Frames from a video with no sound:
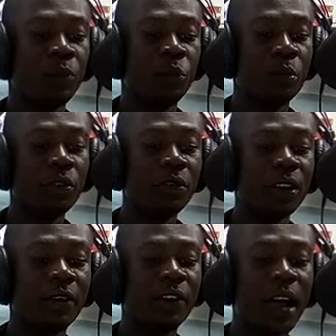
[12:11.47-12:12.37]
Removing
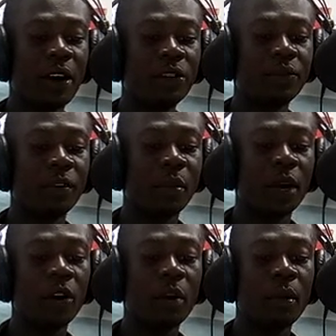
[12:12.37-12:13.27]
the flowers from a
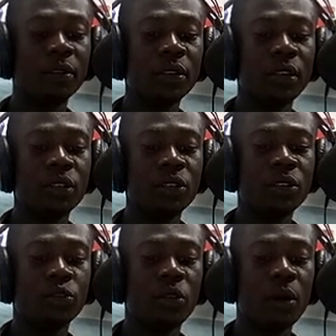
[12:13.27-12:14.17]
common
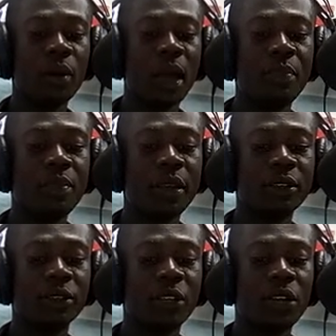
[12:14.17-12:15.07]
shrub
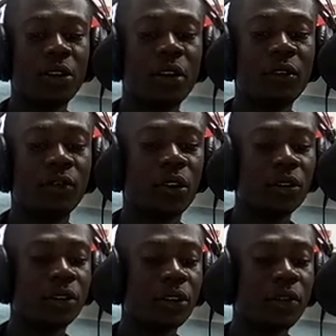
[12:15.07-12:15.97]
appeared to kill off
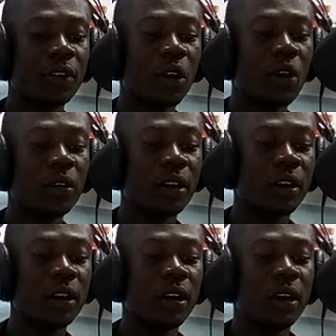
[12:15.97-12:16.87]
lots of the other